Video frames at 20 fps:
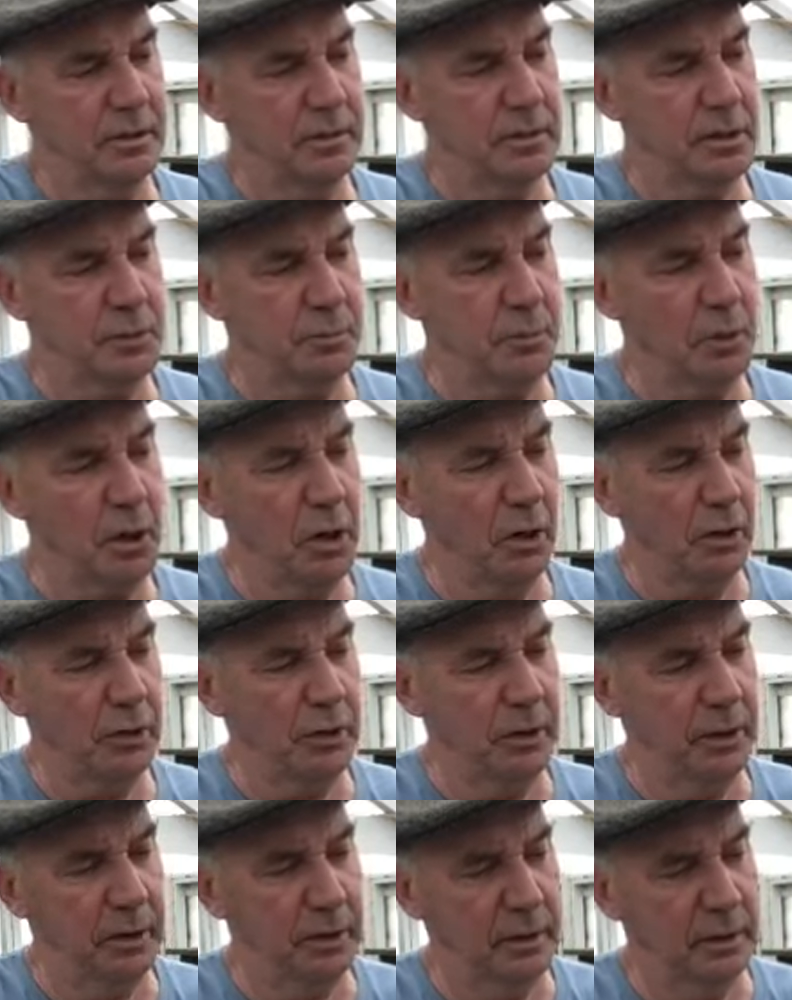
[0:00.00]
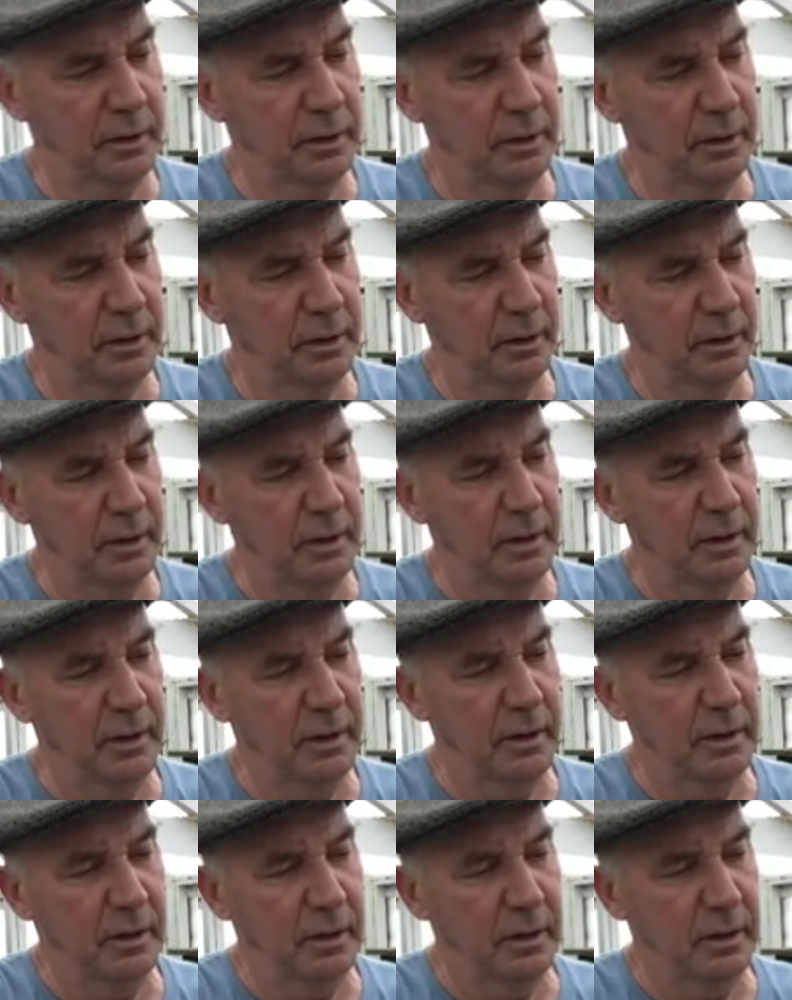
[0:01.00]
spray on.
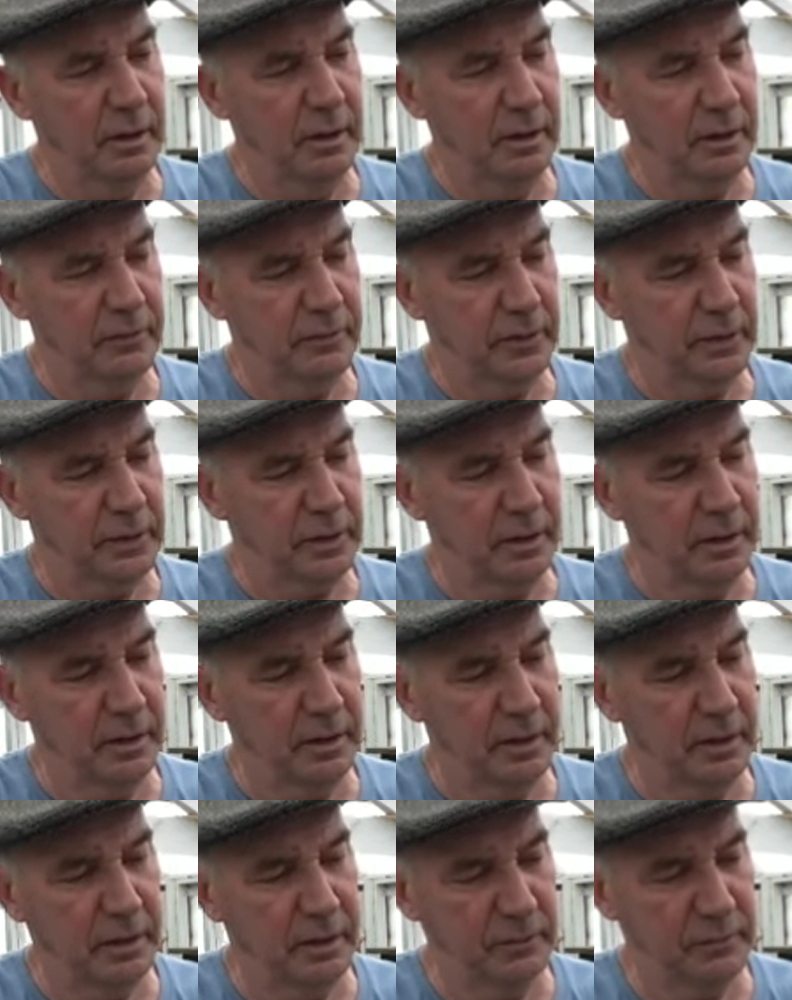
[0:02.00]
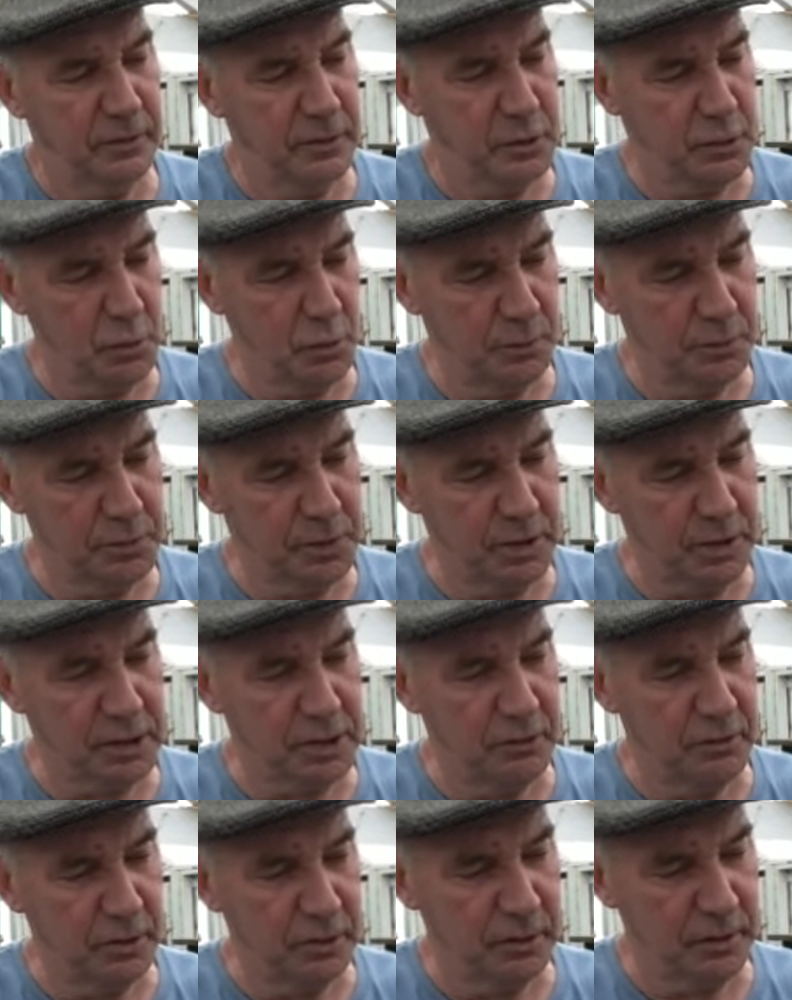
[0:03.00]
And if the soap sticks
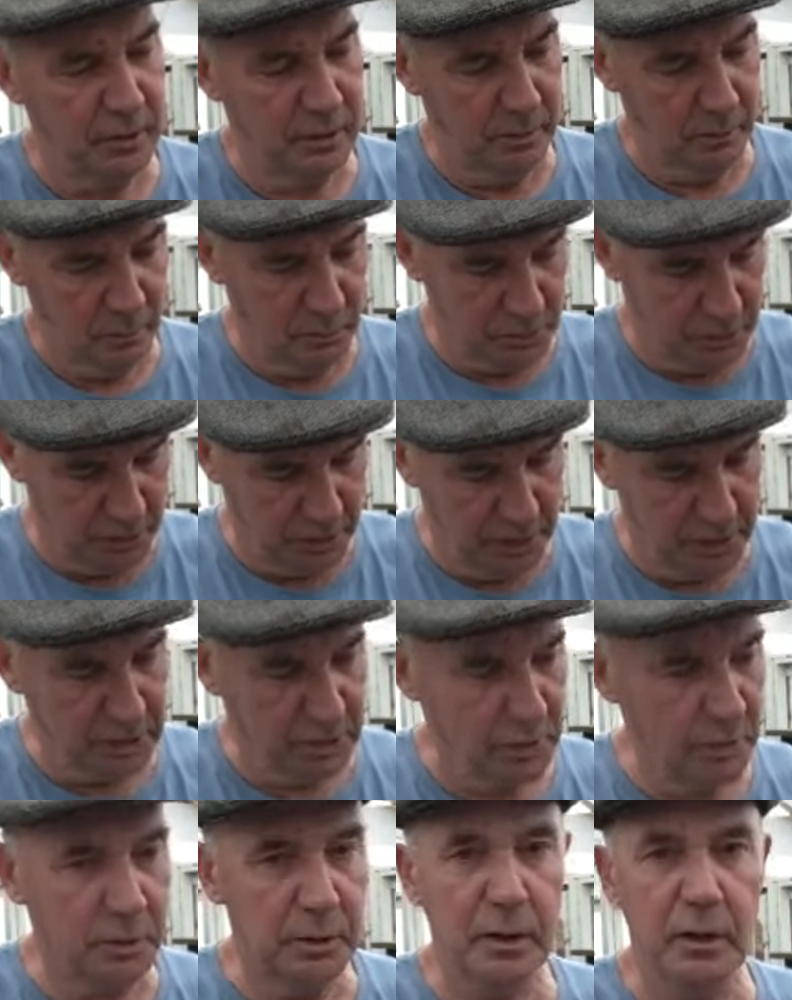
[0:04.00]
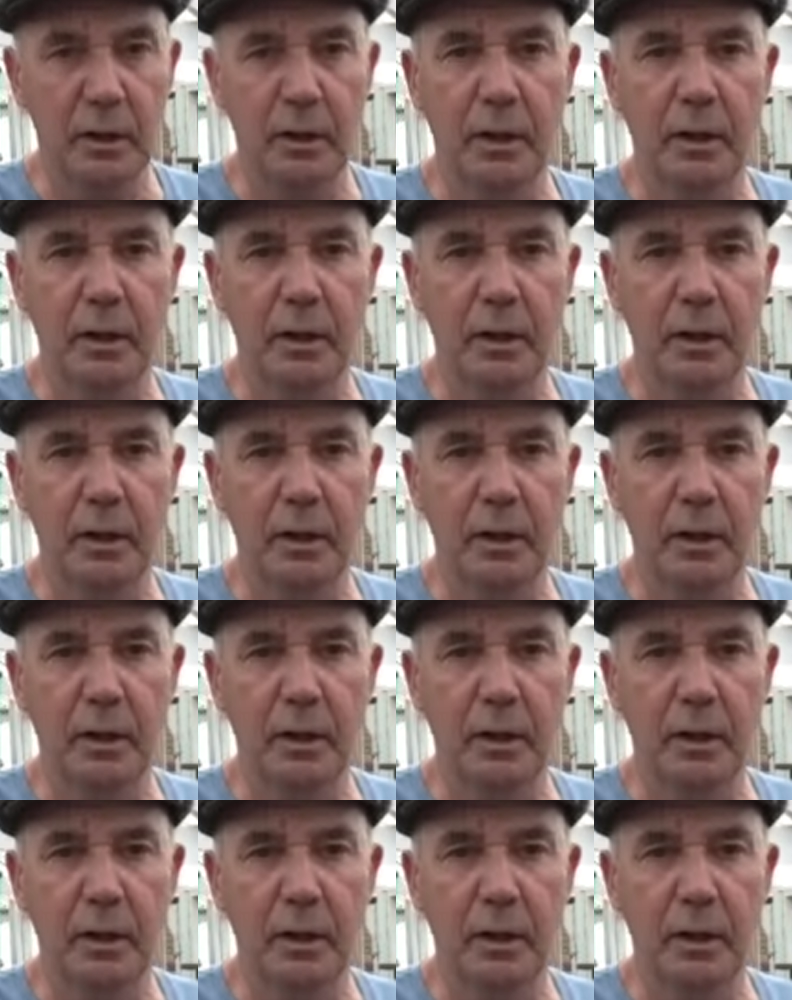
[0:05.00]
to it, which it is doing,